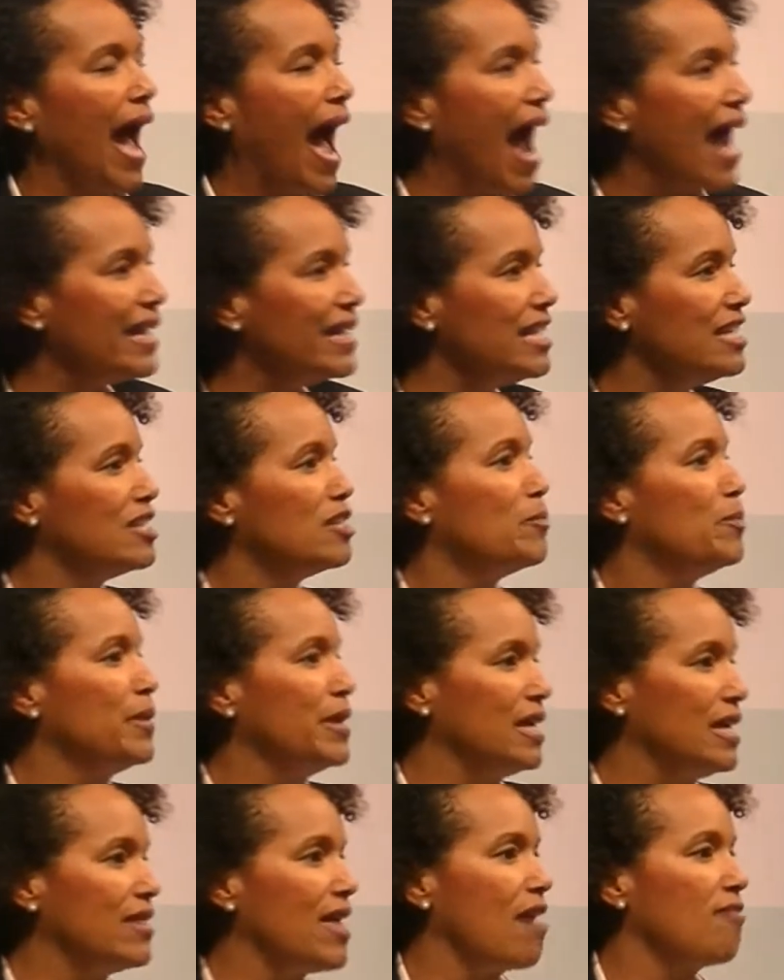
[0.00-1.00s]
I needed to
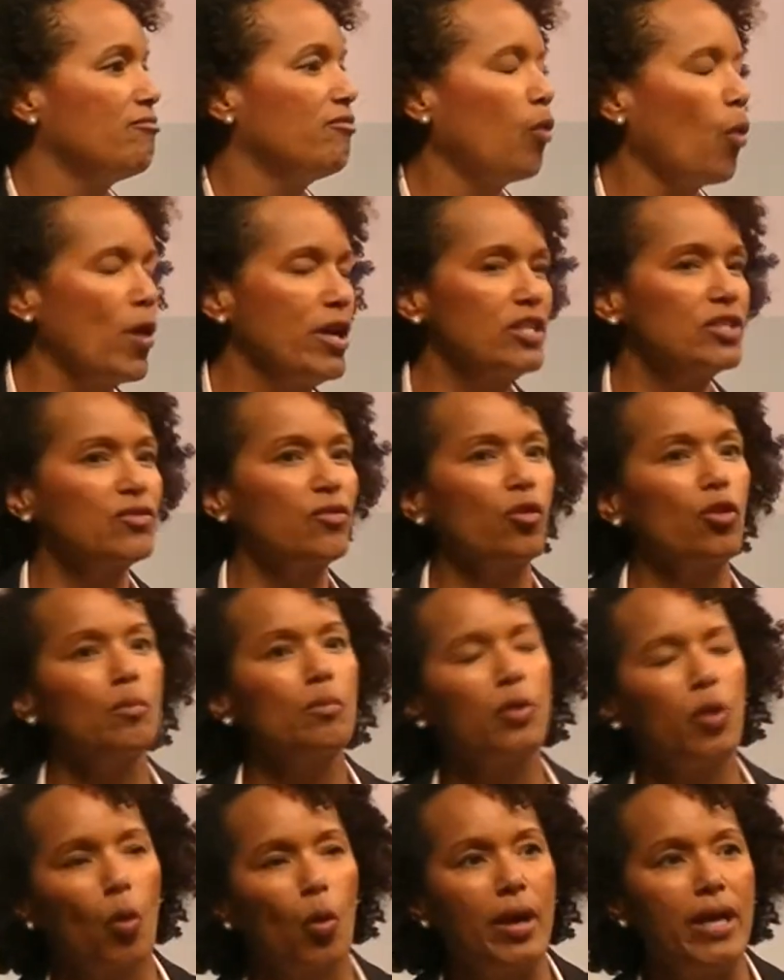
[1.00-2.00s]
be that voice for
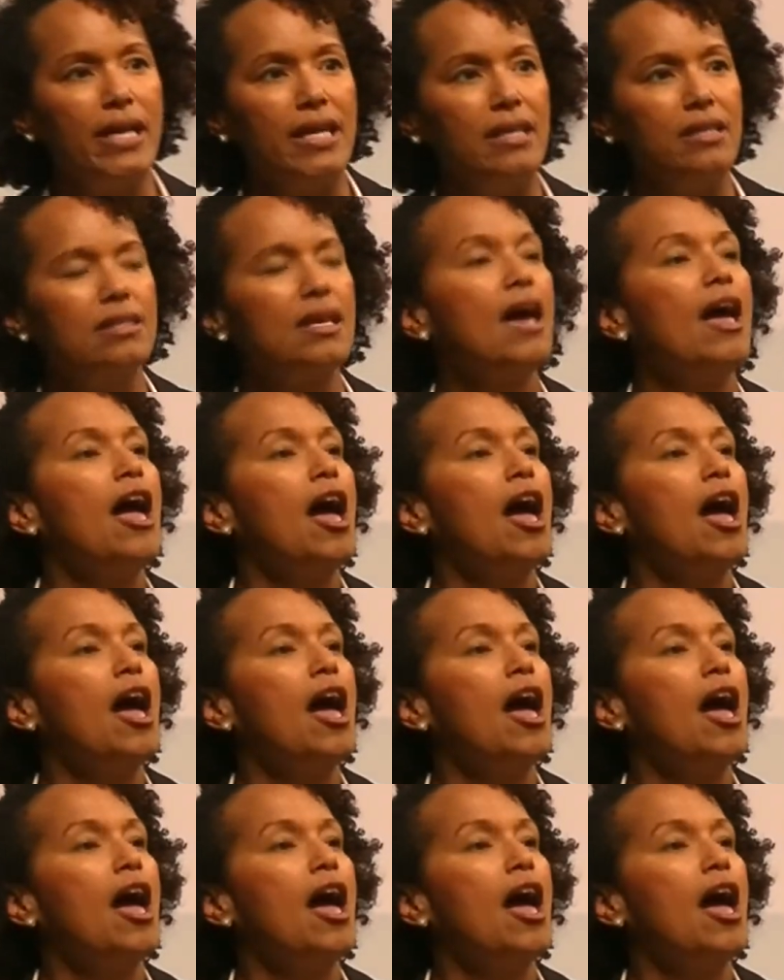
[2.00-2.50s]
employees